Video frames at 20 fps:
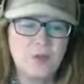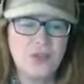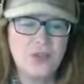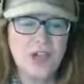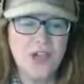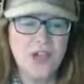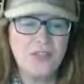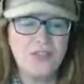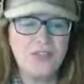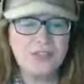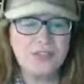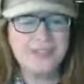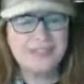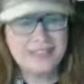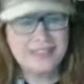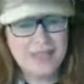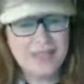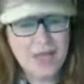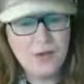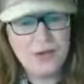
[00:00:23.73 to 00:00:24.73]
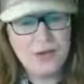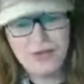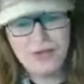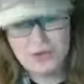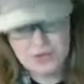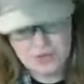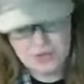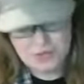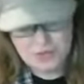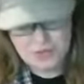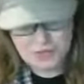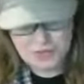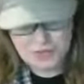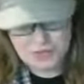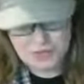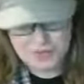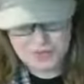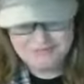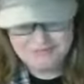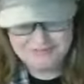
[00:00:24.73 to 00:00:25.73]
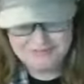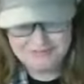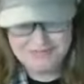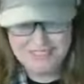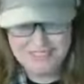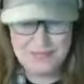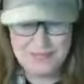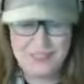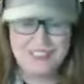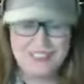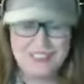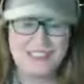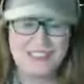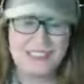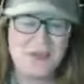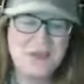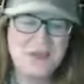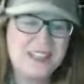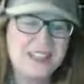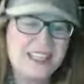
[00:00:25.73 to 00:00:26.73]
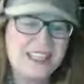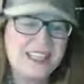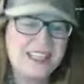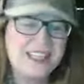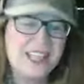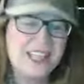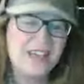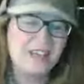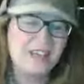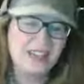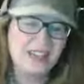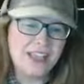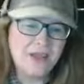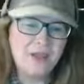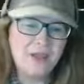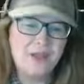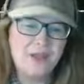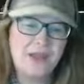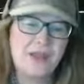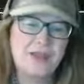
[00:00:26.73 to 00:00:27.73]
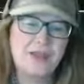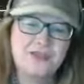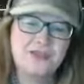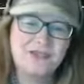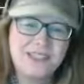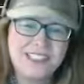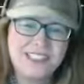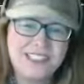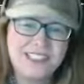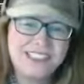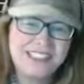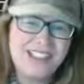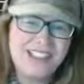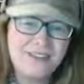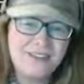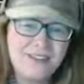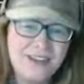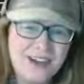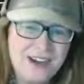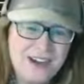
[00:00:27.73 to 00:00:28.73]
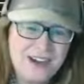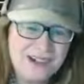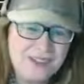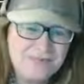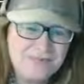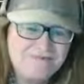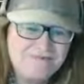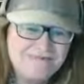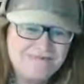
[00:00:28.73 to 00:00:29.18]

We call this Scouting the Scripture because it's always nice to have a scout around when you need to light a fire.